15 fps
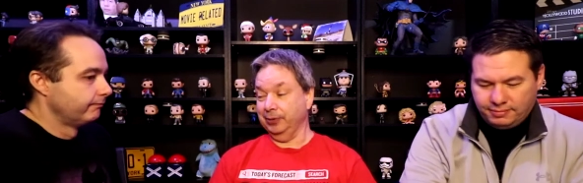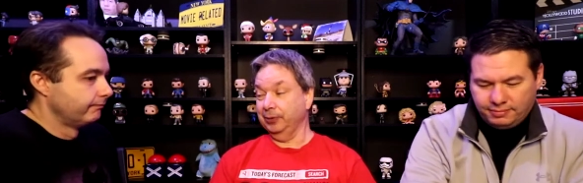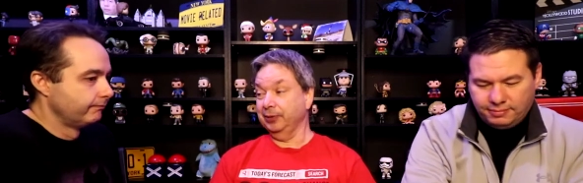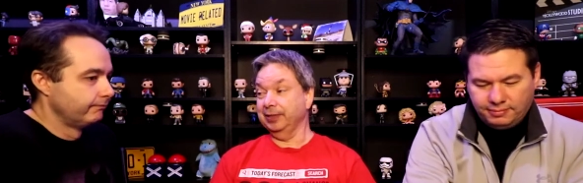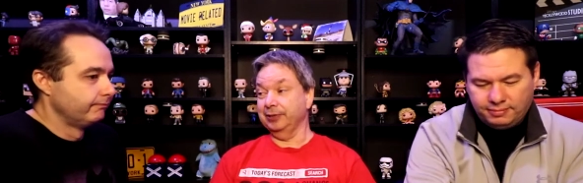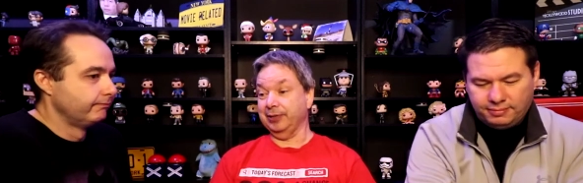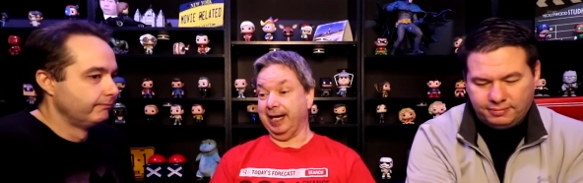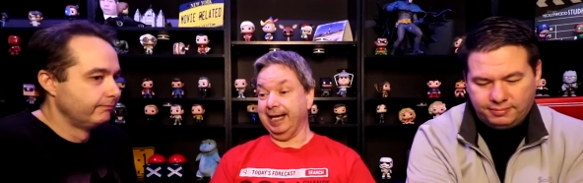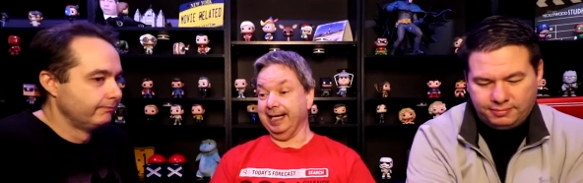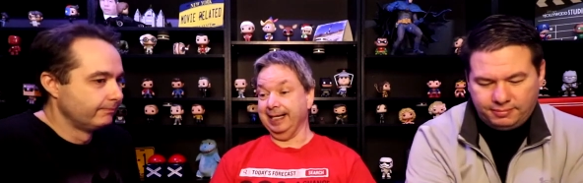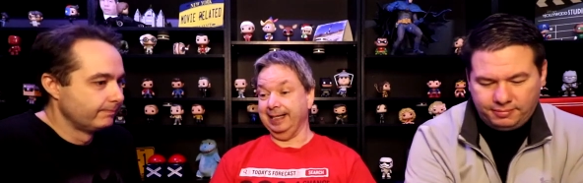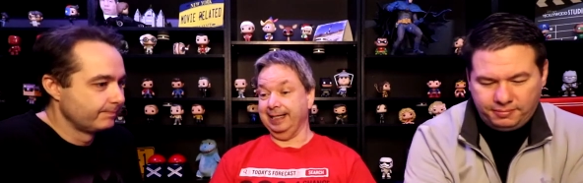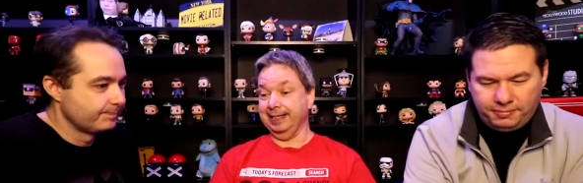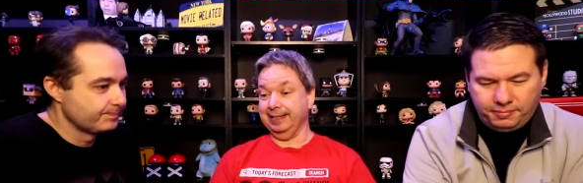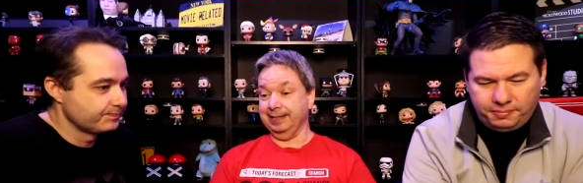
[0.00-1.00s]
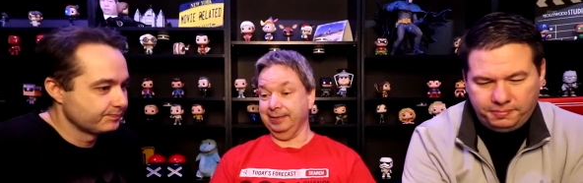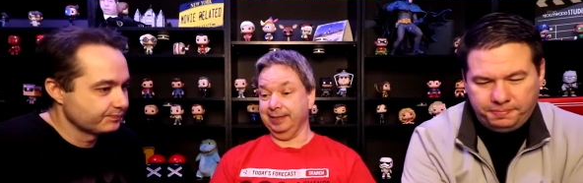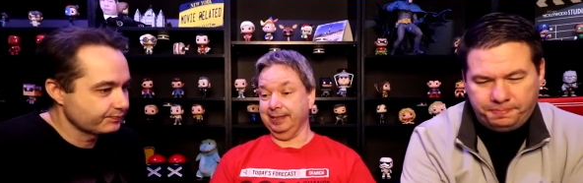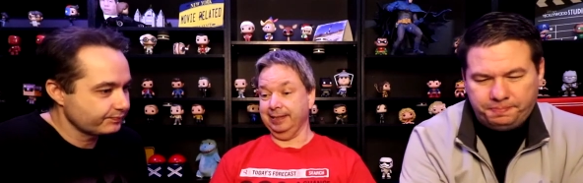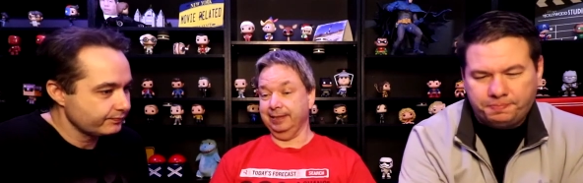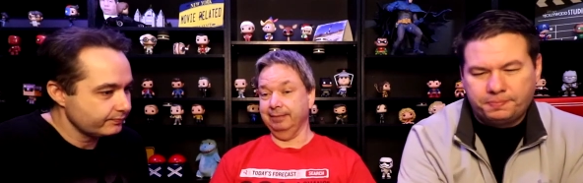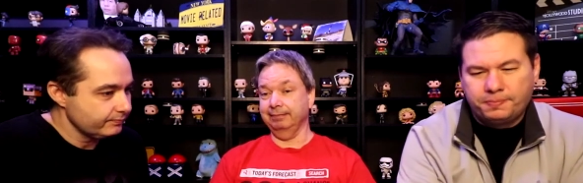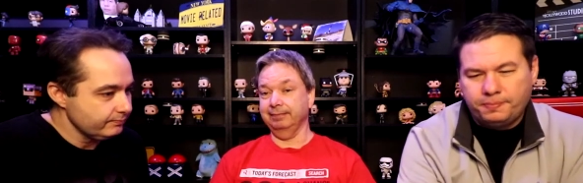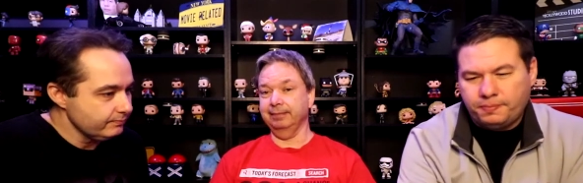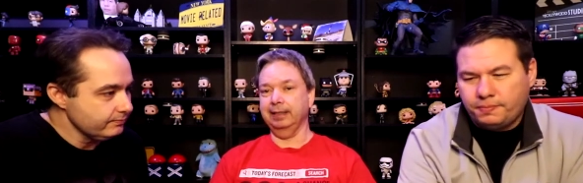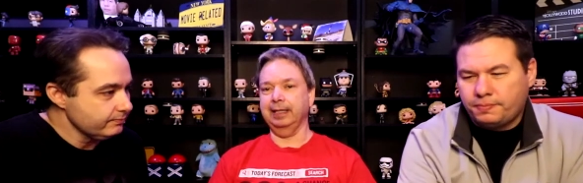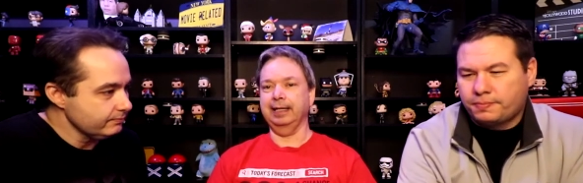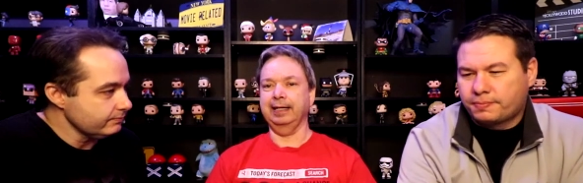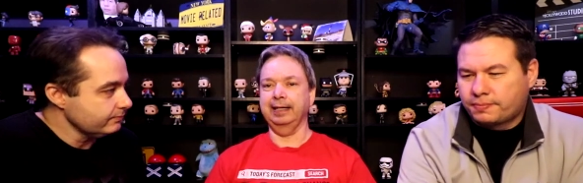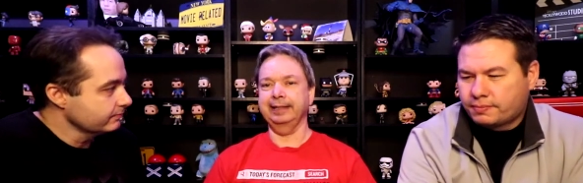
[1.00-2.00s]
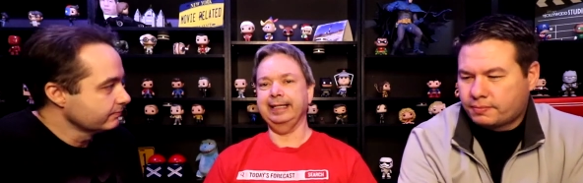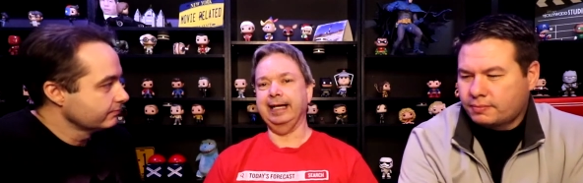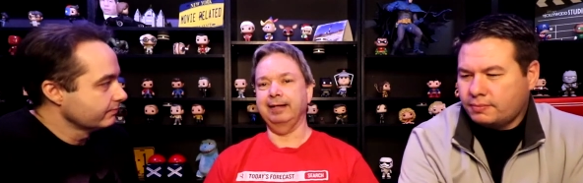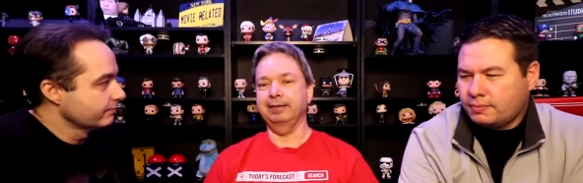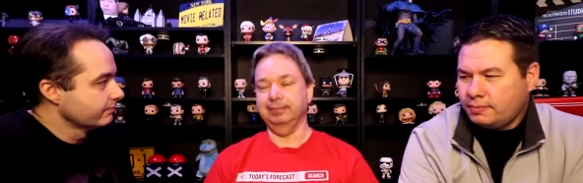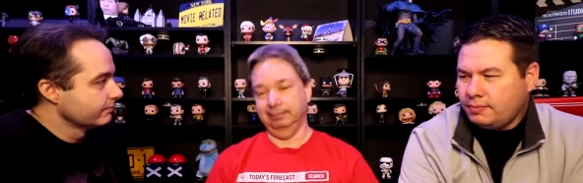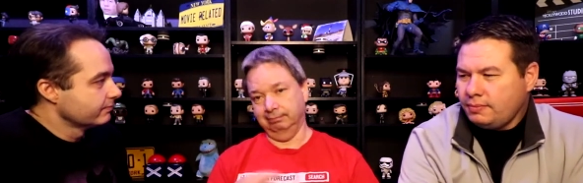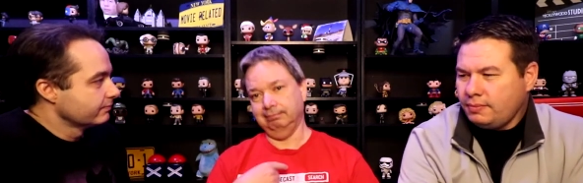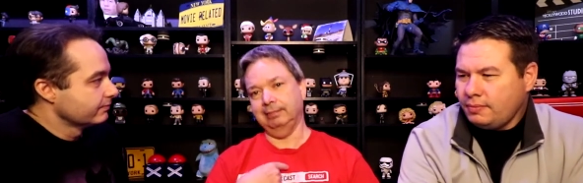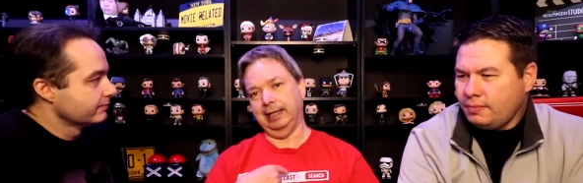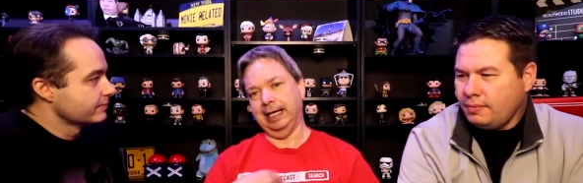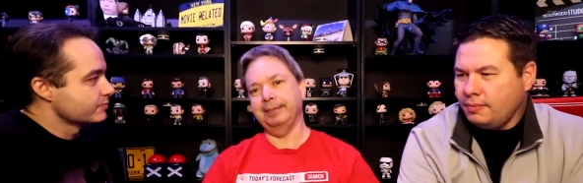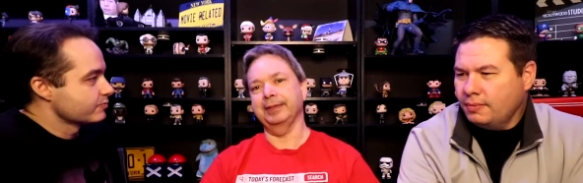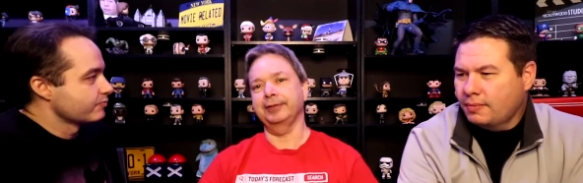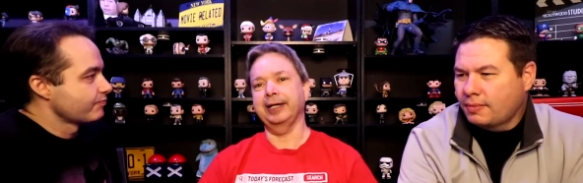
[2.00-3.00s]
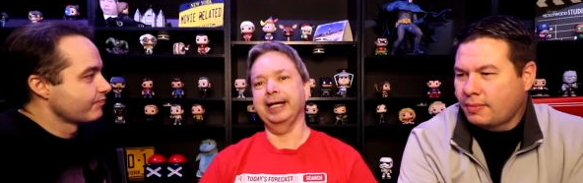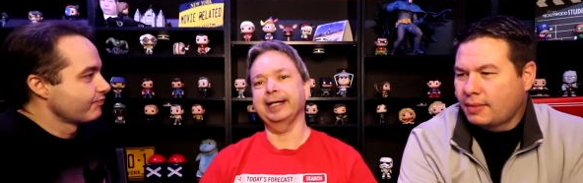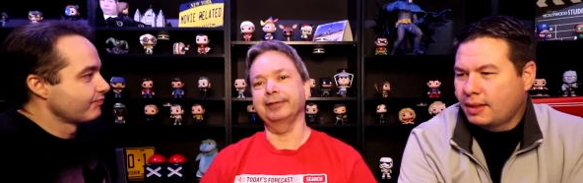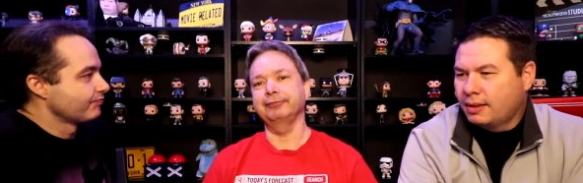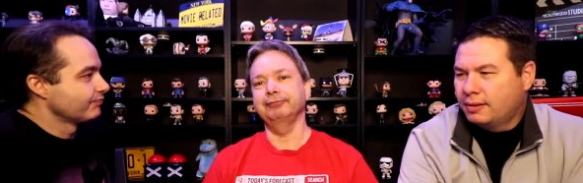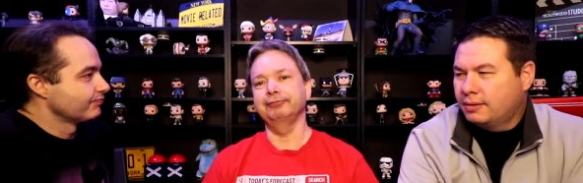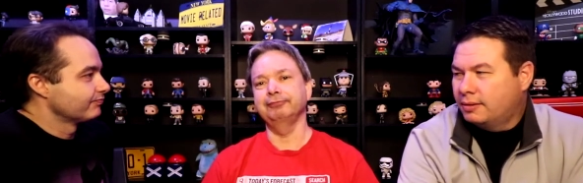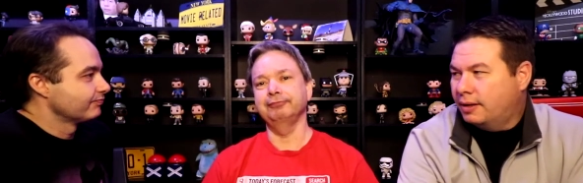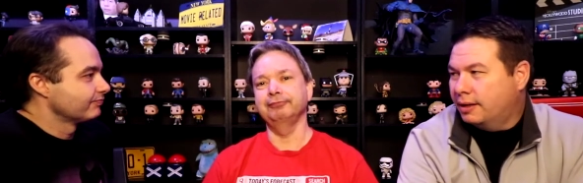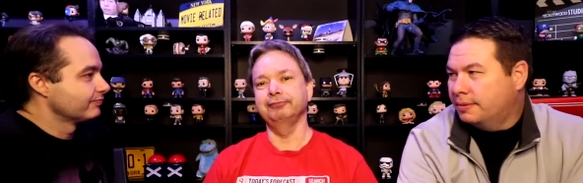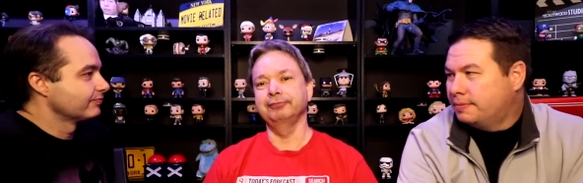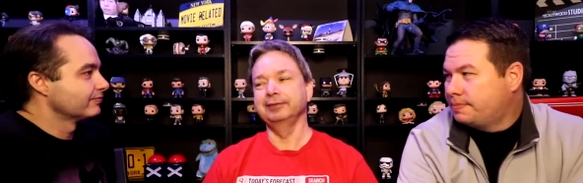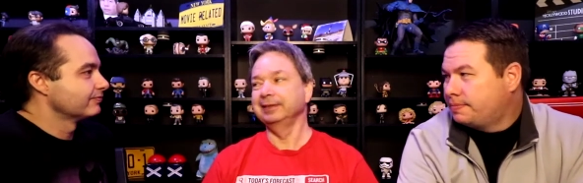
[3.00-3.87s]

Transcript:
Speaker 1: who the dragon is, it was just, uh, yeah, I'm the dragon. Right.